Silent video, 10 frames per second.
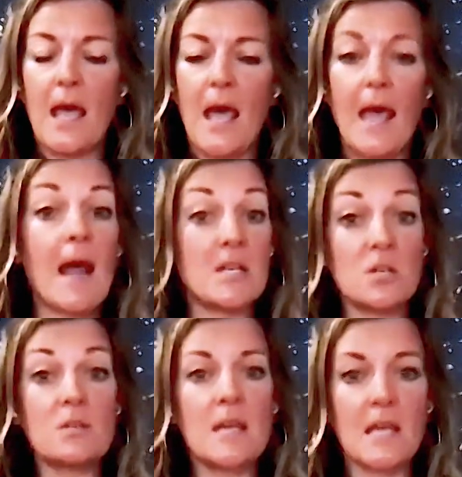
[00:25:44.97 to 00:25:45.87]
Like,
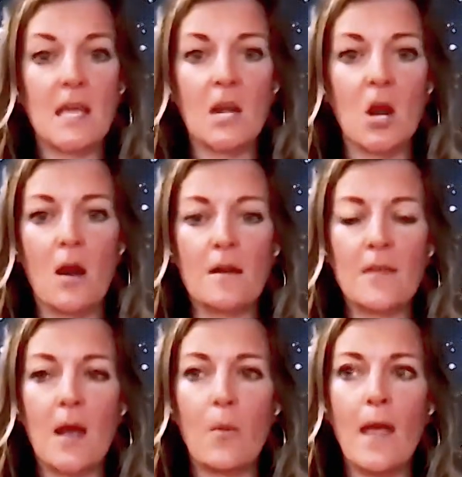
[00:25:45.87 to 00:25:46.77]
and I do think it can
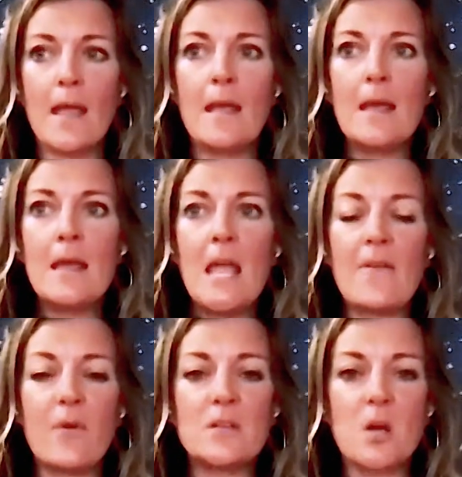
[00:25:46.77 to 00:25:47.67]
arc that way
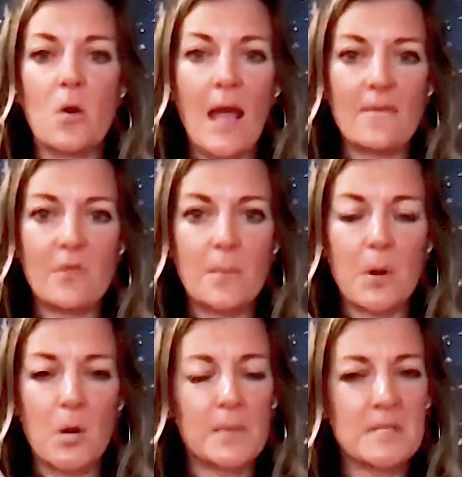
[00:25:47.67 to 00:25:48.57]
if we don't
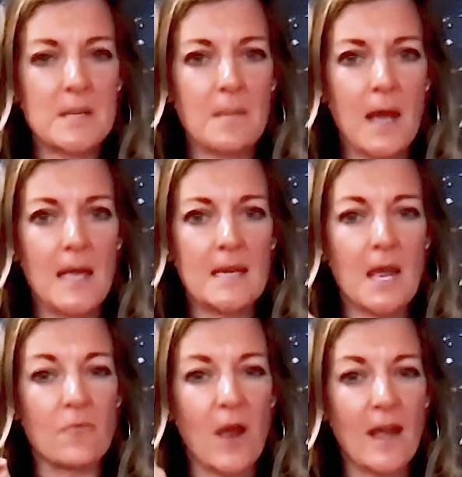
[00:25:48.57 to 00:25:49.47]
have the purpose in
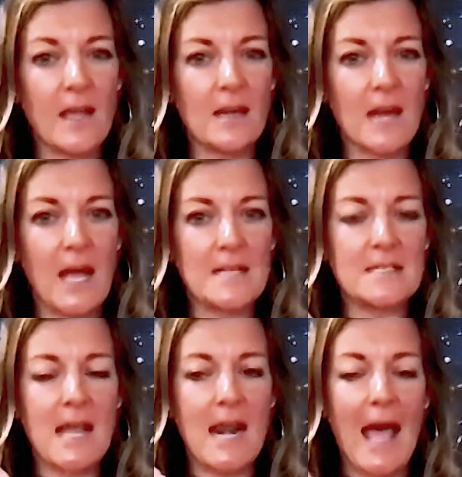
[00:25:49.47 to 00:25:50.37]
mind and
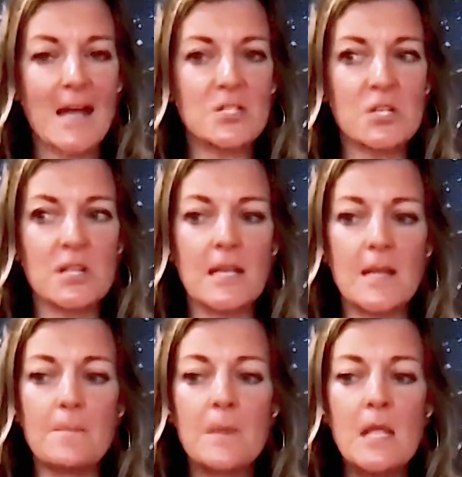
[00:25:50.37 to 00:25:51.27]
recognize that
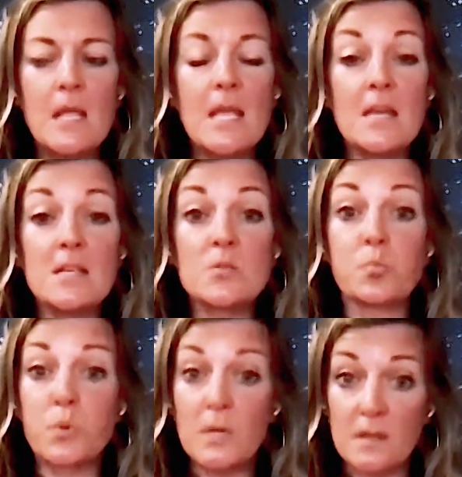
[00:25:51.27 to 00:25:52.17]
actually
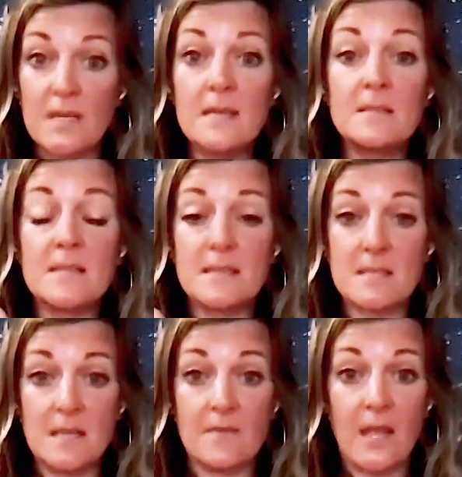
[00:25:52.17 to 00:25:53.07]
it is
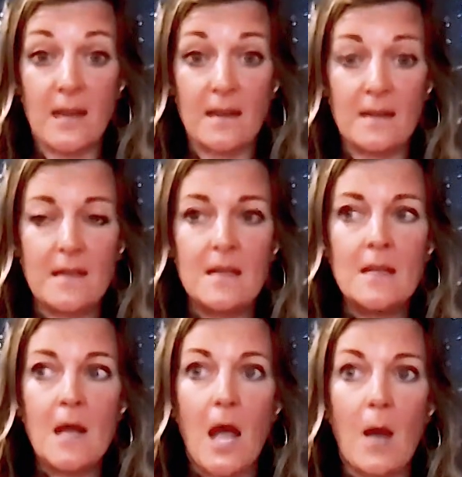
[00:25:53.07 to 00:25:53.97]
really deceiving.